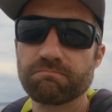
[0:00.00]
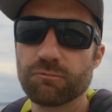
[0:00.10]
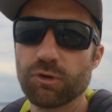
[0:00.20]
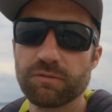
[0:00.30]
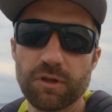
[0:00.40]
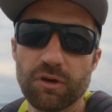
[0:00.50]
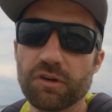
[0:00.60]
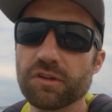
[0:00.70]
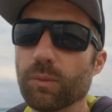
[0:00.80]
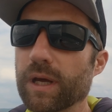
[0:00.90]
drift along
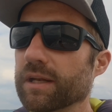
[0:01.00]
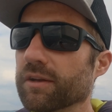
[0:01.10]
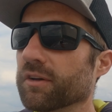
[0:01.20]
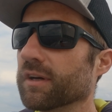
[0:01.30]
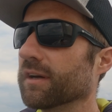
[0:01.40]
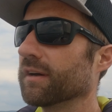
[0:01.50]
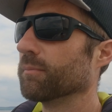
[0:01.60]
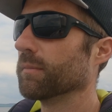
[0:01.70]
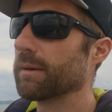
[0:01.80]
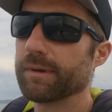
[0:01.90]
on the wind,
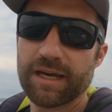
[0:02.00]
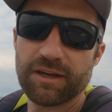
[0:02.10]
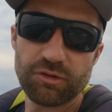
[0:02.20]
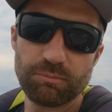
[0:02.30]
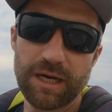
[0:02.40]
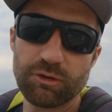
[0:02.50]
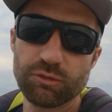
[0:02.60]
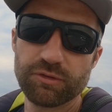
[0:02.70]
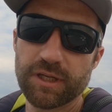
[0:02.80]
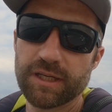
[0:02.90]
maybe catch some mackerel
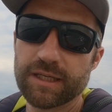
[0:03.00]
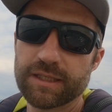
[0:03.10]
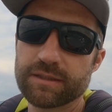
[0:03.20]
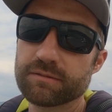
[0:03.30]
for dinner.